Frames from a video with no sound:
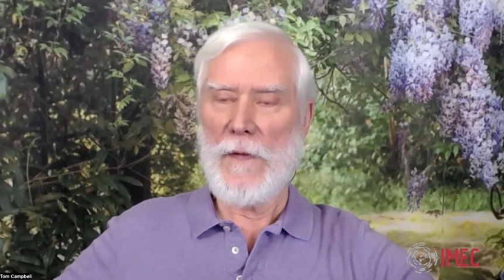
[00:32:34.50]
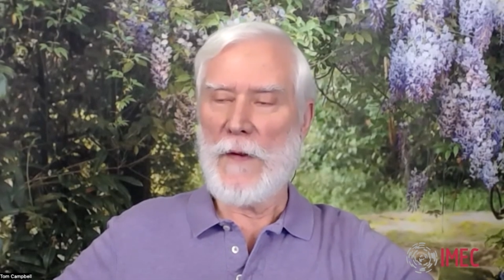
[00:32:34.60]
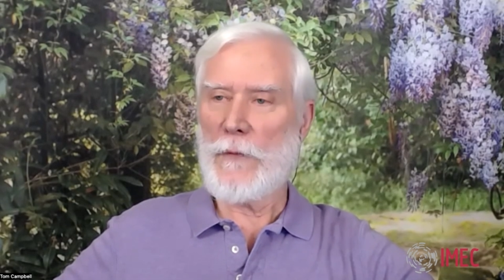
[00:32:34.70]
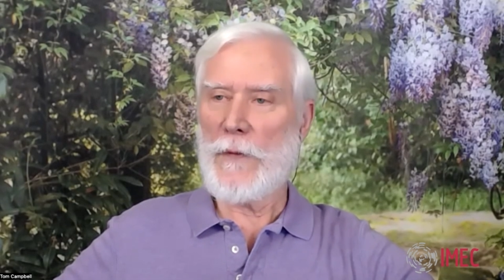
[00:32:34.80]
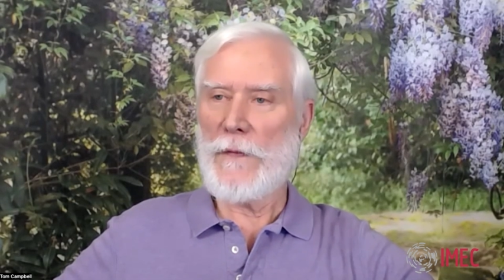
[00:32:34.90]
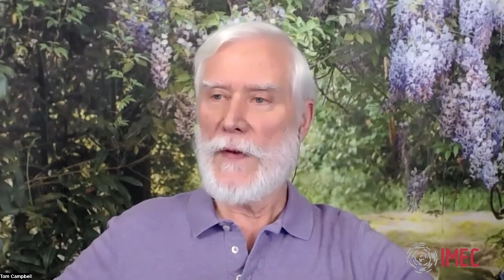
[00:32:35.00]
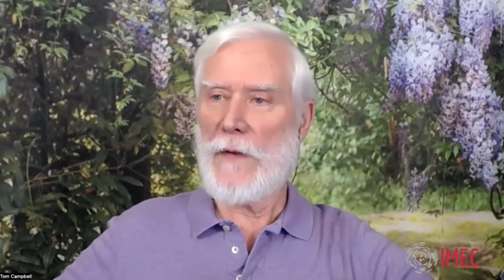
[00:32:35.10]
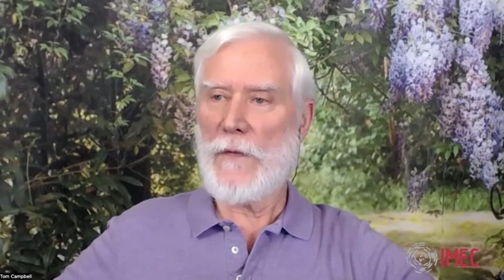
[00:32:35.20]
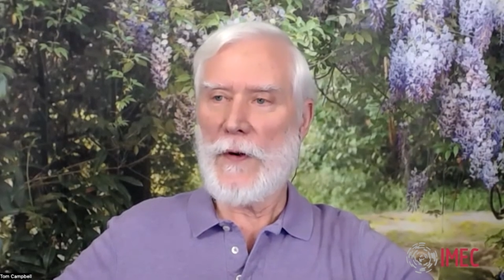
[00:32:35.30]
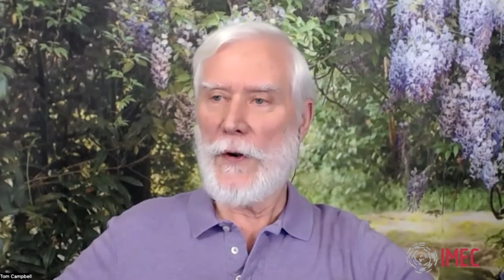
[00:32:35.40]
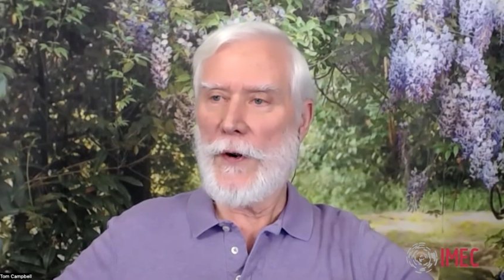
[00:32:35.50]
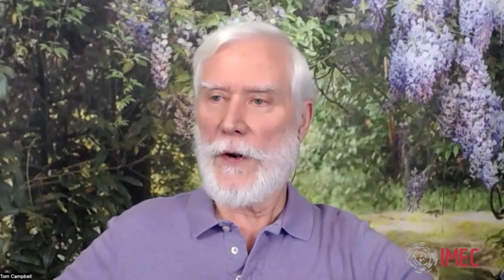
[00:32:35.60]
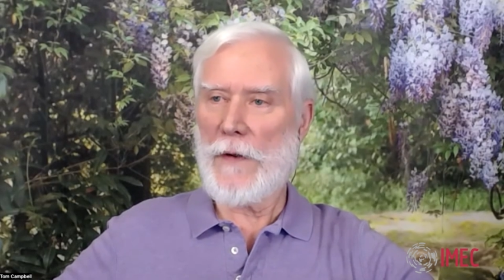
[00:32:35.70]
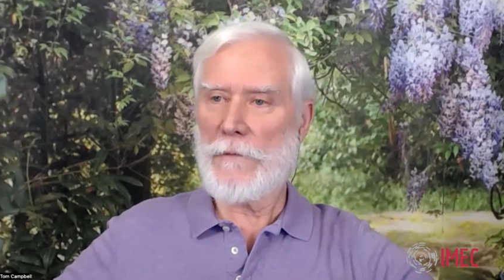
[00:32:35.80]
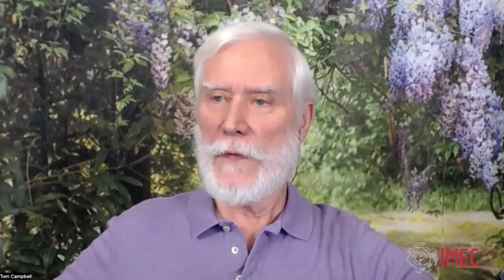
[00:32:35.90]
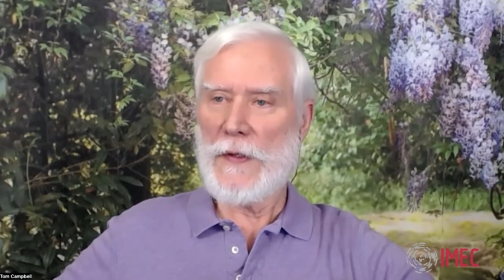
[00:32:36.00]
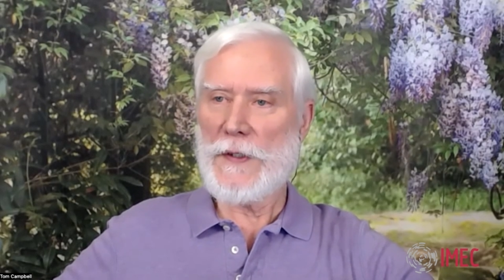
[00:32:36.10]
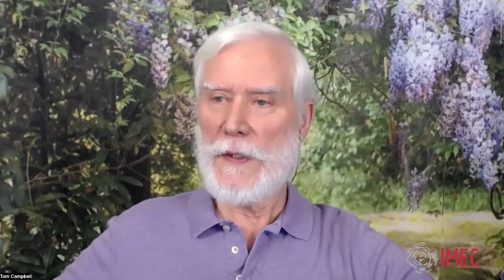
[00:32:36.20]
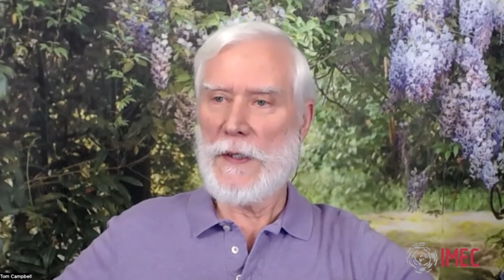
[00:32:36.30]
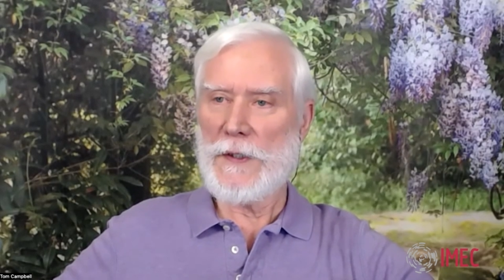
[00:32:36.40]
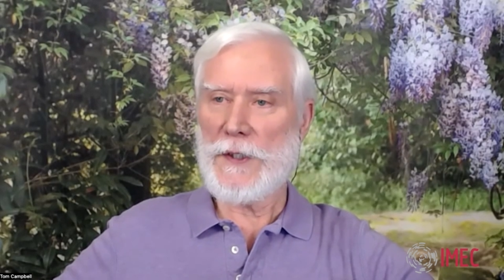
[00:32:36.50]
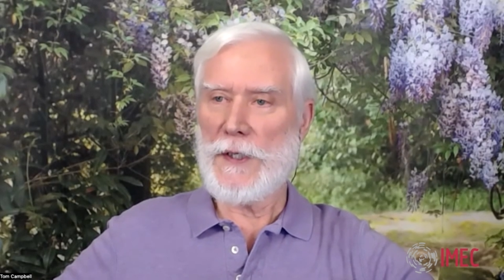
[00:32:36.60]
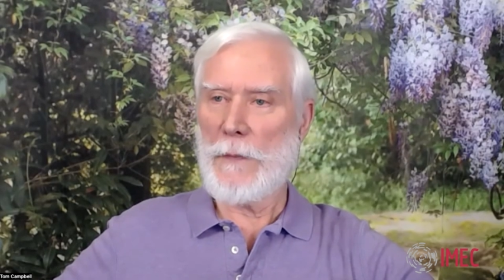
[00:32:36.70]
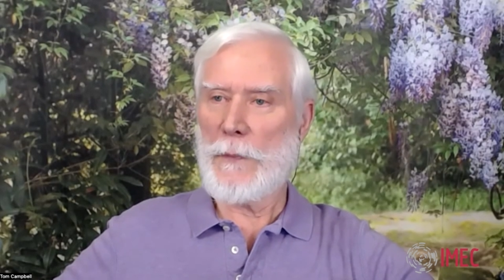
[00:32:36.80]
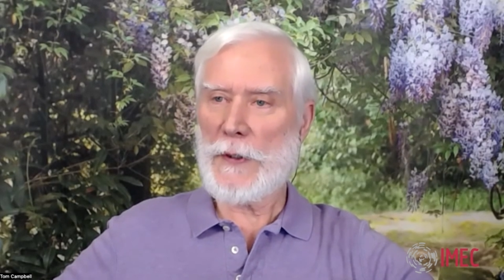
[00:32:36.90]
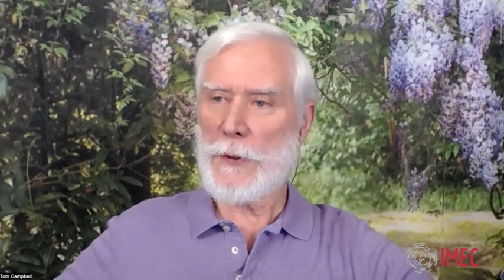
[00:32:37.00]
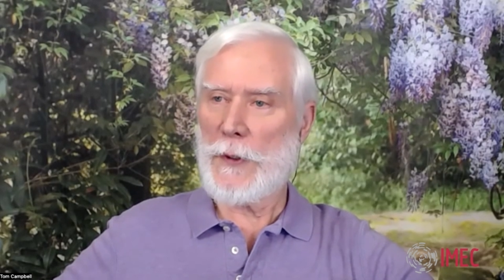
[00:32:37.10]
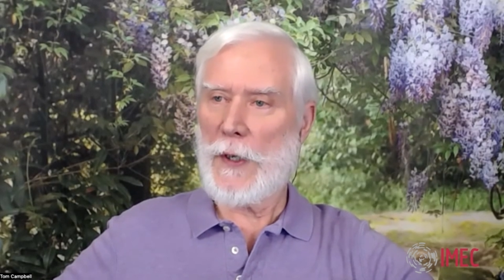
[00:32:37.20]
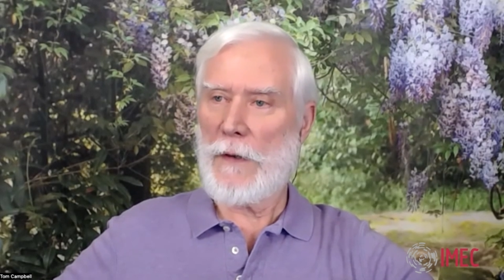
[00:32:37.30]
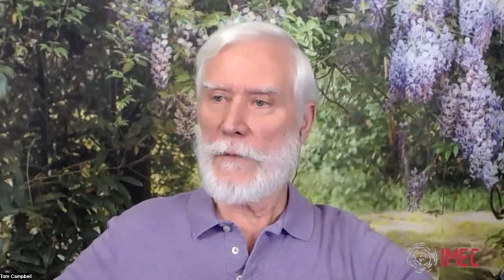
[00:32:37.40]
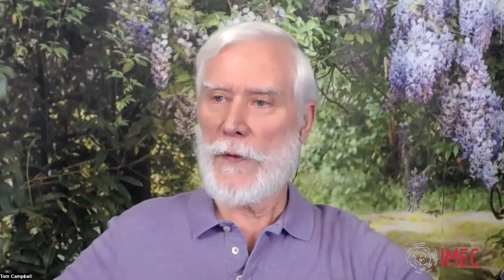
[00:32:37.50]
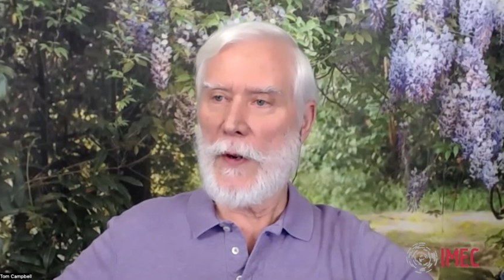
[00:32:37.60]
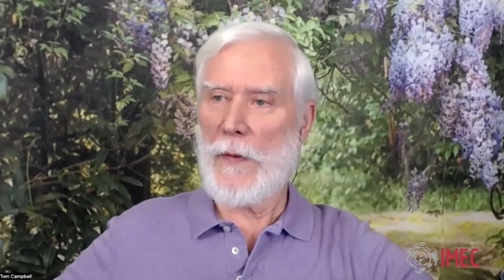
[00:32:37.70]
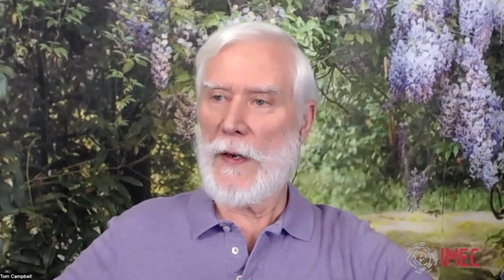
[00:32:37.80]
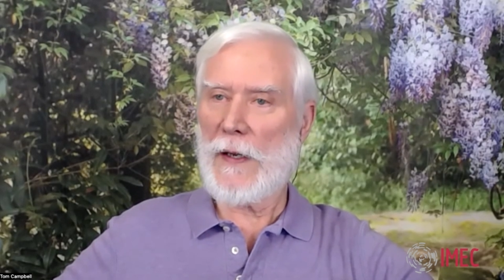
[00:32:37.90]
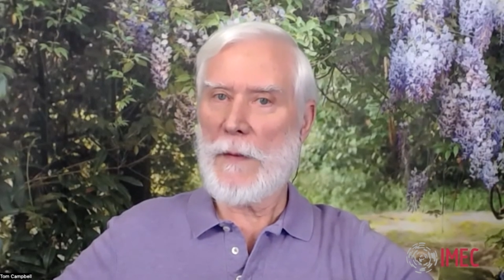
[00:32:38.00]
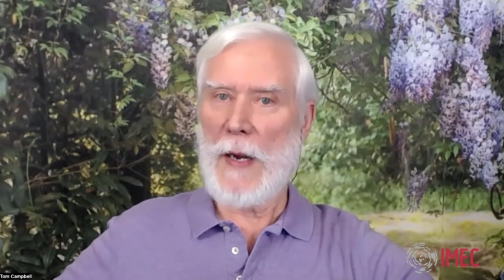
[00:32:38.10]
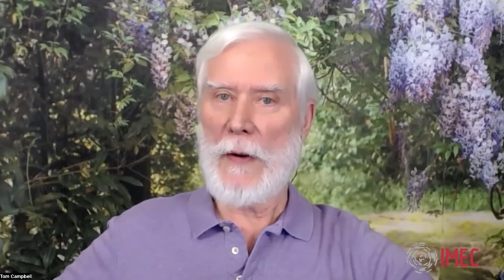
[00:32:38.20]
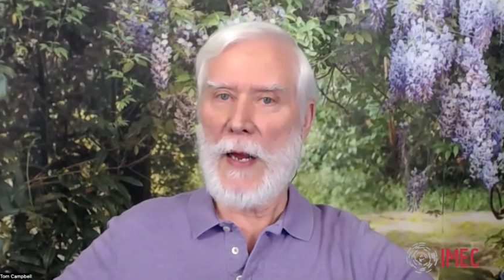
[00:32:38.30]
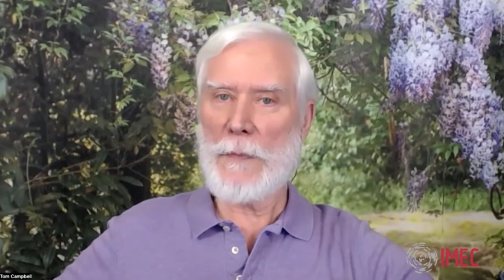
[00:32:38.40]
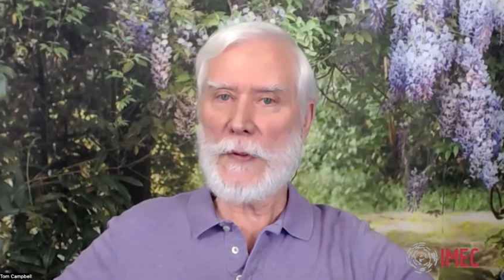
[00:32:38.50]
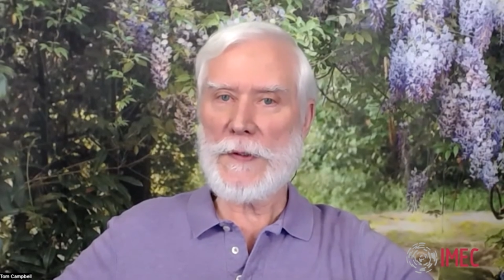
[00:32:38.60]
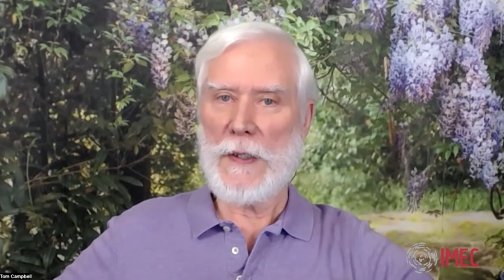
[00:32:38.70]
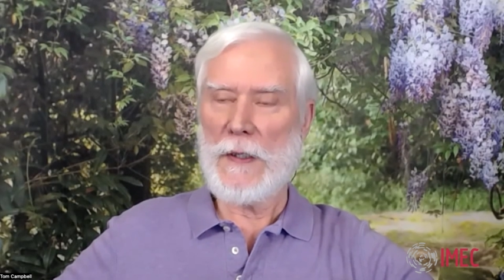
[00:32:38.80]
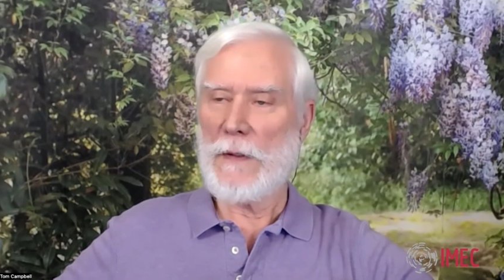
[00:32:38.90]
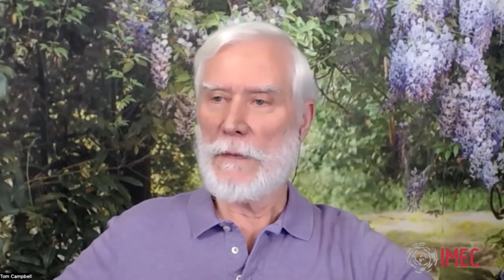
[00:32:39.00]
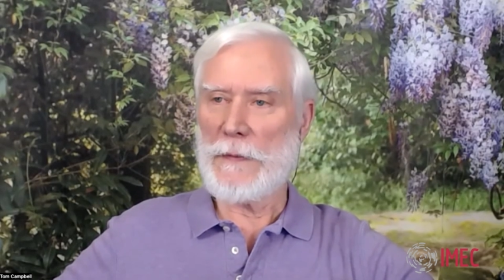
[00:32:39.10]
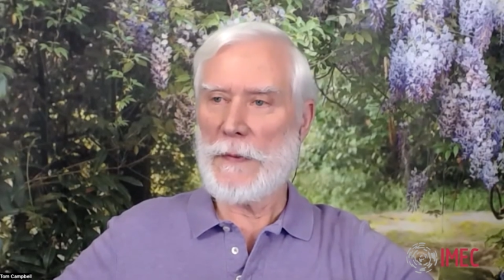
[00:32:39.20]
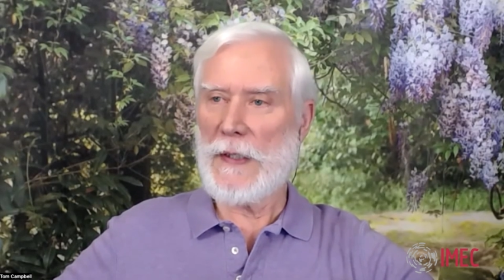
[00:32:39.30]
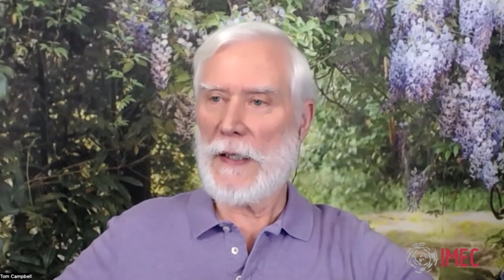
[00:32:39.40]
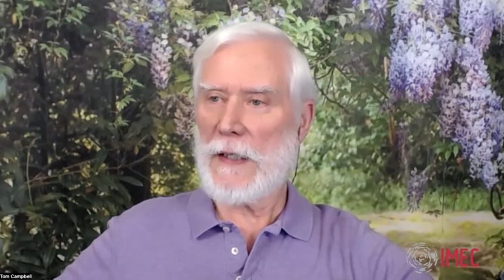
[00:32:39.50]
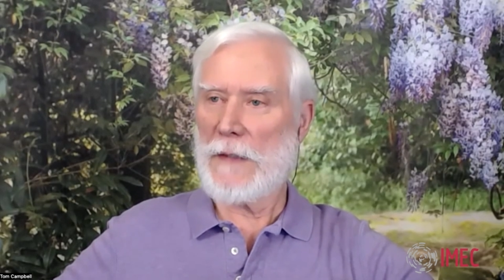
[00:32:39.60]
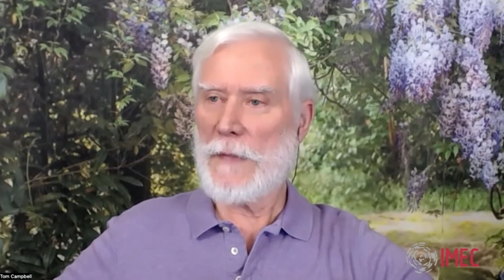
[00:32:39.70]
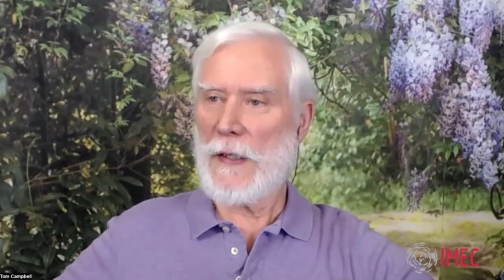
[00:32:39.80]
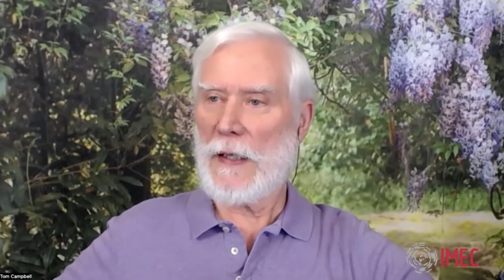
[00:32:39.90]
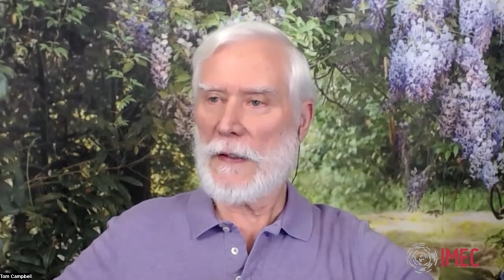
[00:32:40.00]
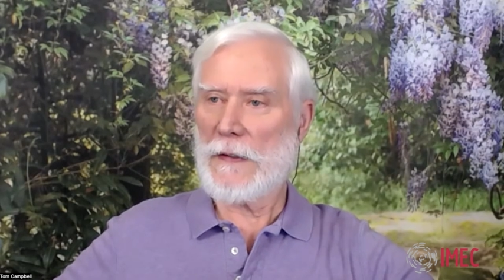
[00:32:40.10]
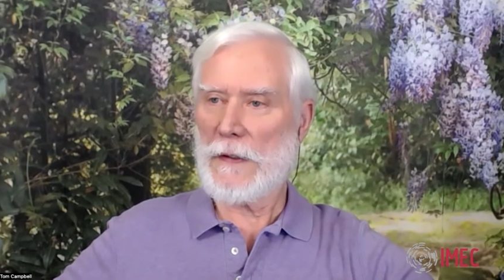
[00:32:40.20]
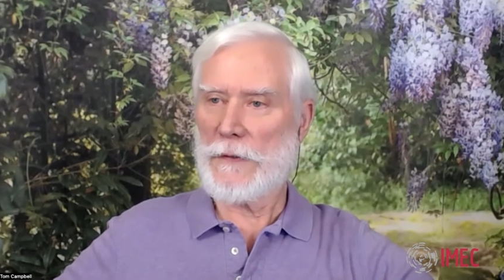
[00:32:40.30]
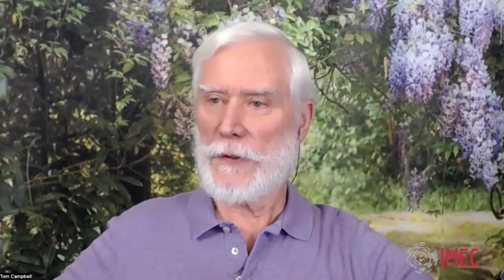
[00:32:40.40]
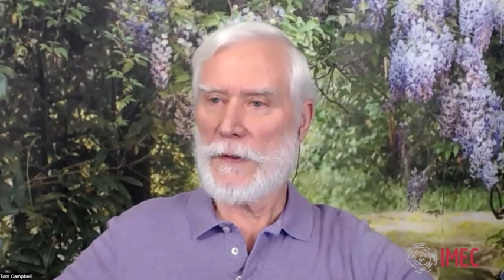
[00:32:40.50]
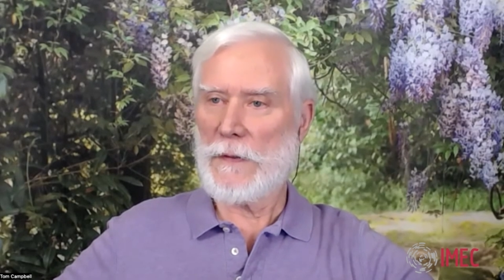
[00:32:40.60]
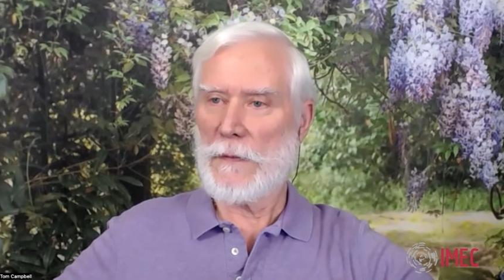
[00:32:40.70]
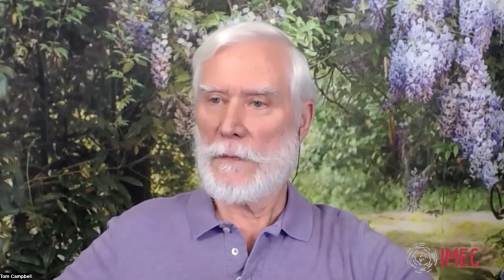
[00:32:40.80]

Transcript: If we've never heard of, seen a picture of, or know anything about apples, we would not come to that conclusion.